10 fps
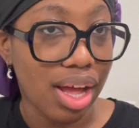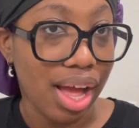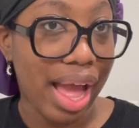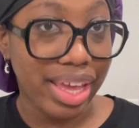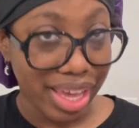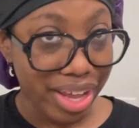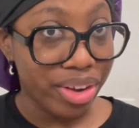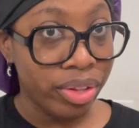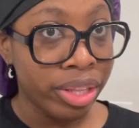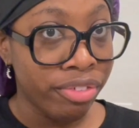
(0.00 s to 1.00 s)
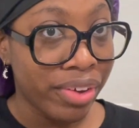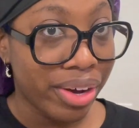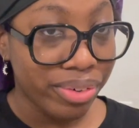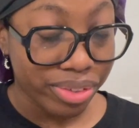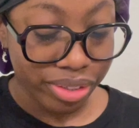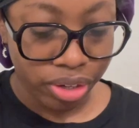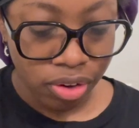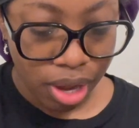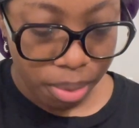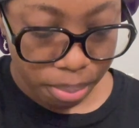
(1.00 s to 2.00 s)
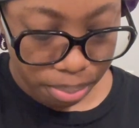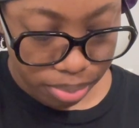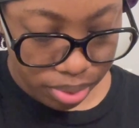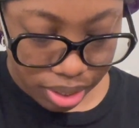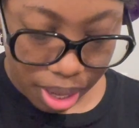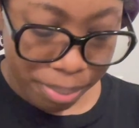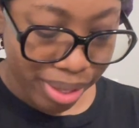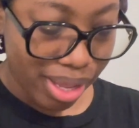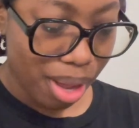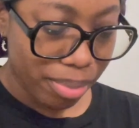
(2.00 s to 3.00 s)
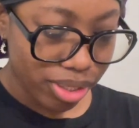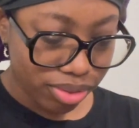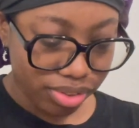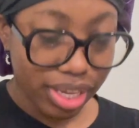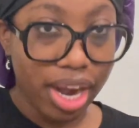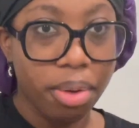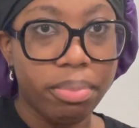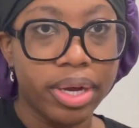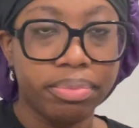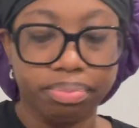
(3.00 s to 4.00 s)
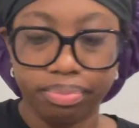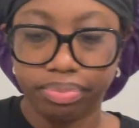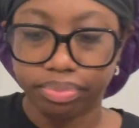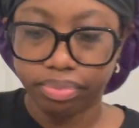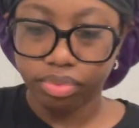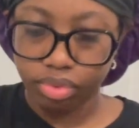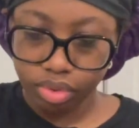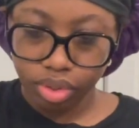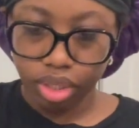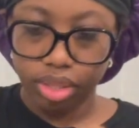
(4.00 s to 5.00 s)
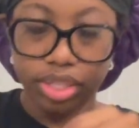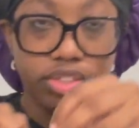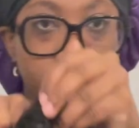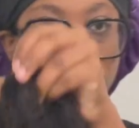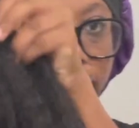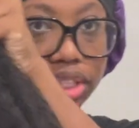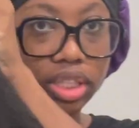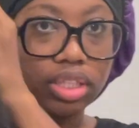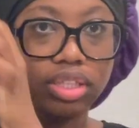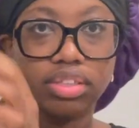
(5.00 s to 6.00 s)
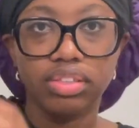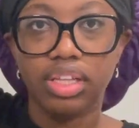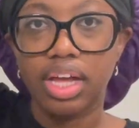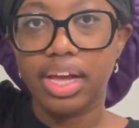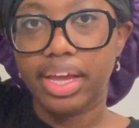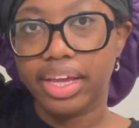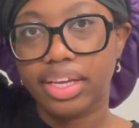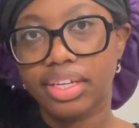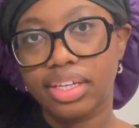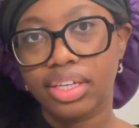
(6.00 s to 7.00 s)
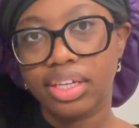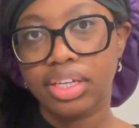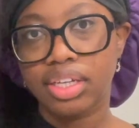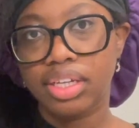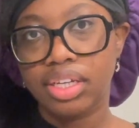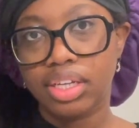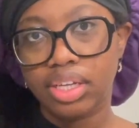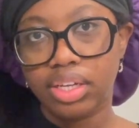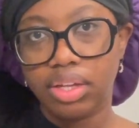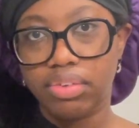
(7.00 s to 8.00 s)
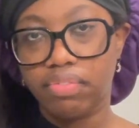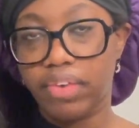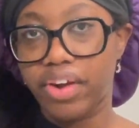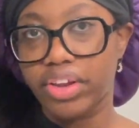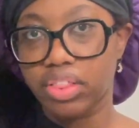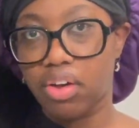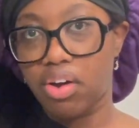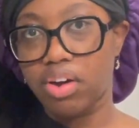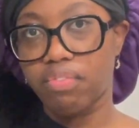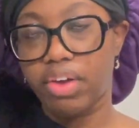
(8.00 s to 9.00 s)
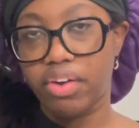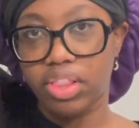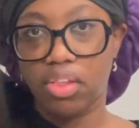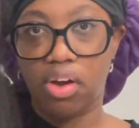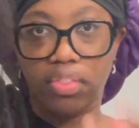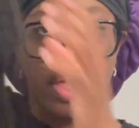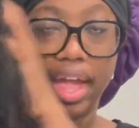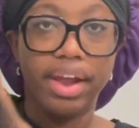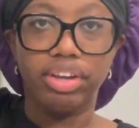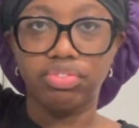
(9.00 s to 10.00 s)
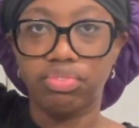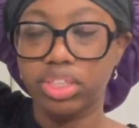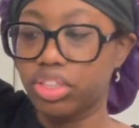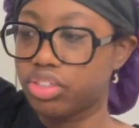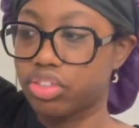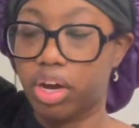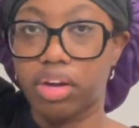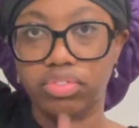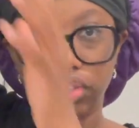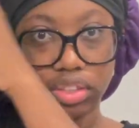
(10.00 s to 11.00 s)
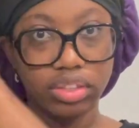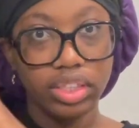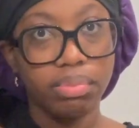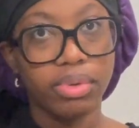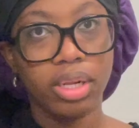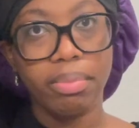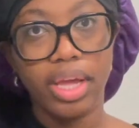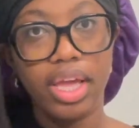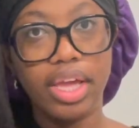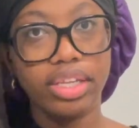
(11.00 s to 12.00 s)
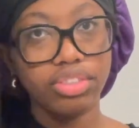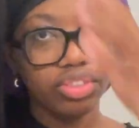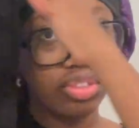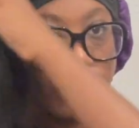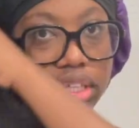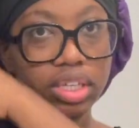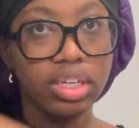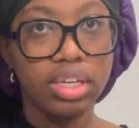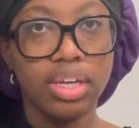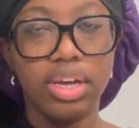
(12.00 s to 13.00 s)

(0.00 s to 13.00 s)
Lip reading: I can't do leave out, so I'm a little scared. But this is what she looks like. Very long, very long. The hair is really soft. You can see I'm running my hands through it.